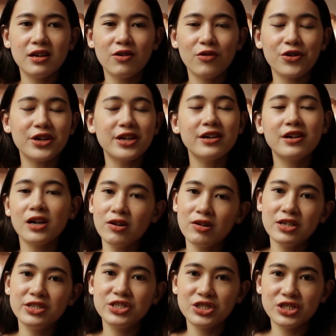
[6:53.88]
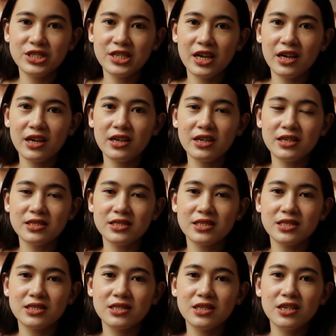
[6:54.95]
or encourage today
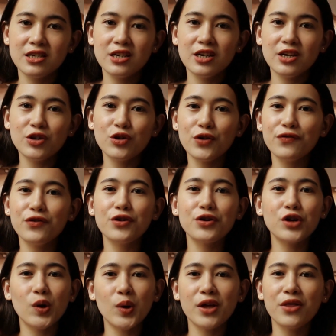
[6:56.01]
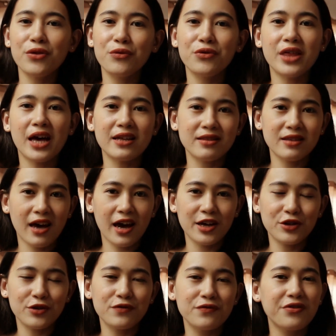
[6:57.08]
is, if you're going through that
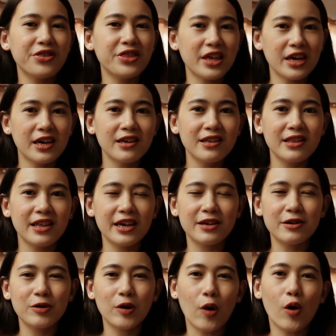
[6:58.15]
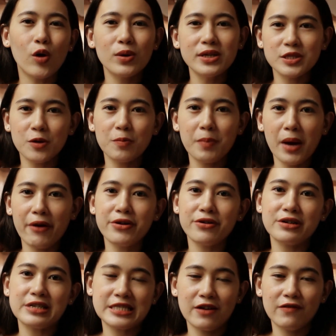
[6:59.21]
kind of thing, like always comparing
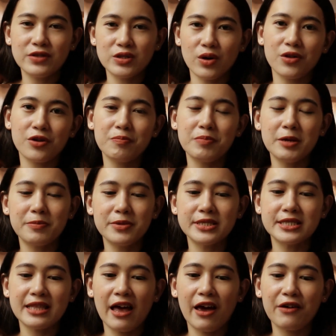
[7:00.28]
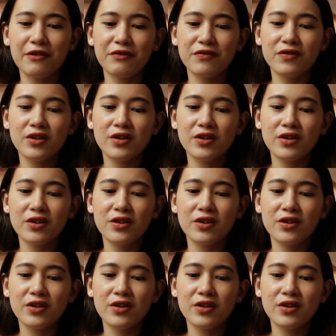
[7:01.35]
yourself to other people's life,